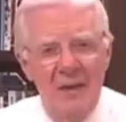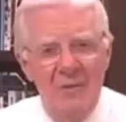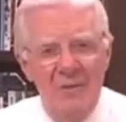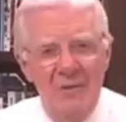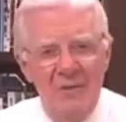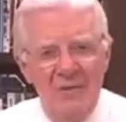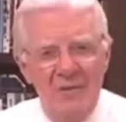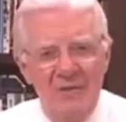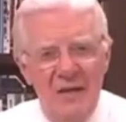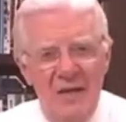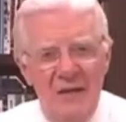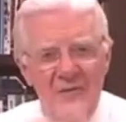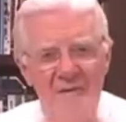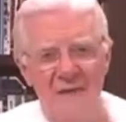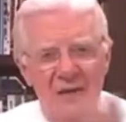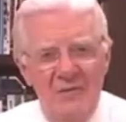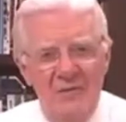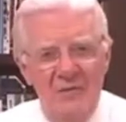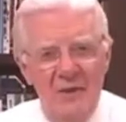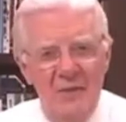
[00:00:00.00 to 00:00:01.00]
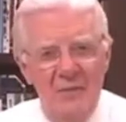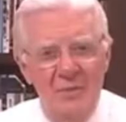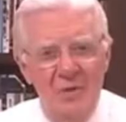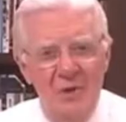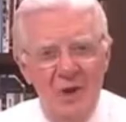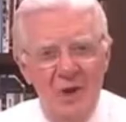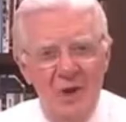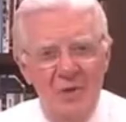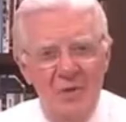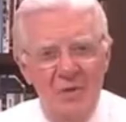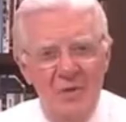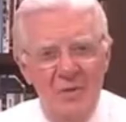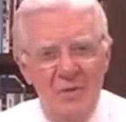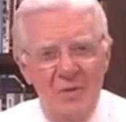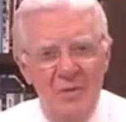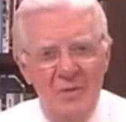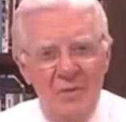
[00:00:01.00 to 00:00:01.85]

And we just let the dream go.